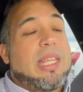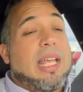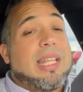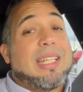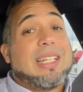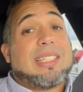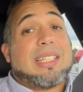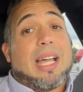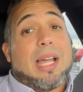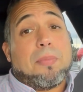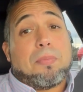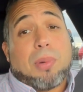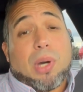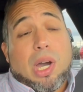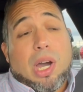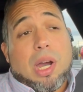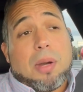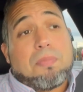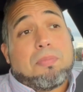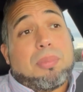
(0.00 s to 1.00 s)
the Type
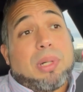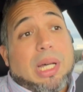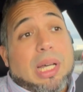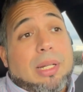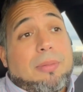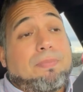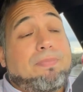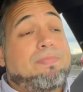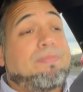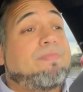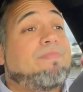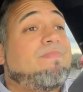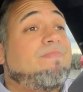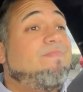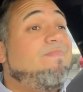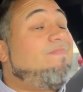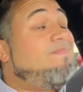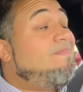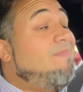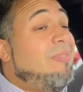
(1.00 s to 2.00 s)
R, but
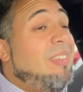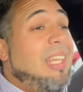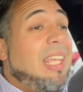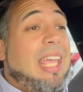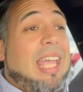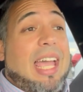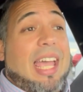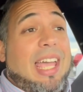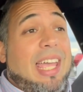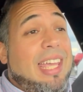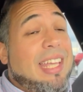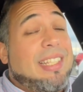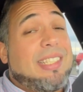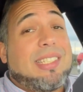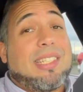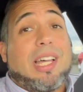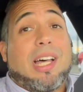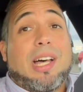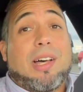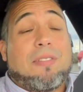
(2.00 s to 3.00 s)

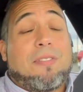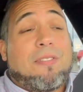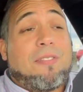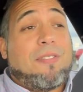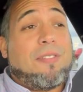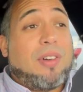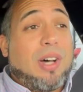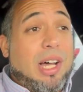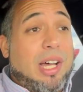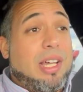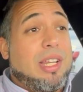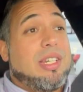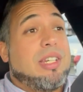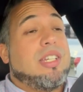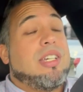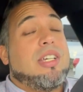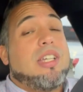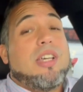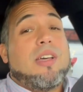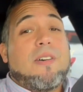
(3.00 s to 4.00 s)
it's a
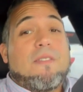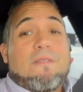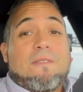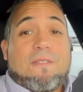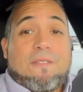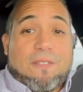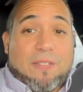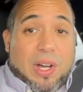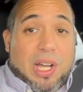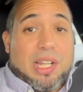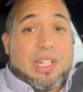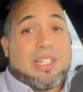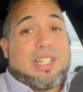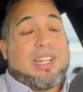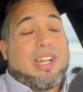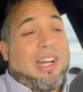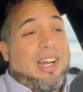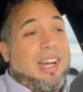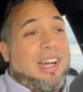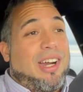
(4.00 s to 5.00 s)
fun
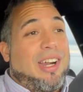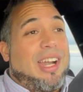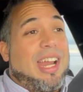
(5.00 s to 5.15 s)
car,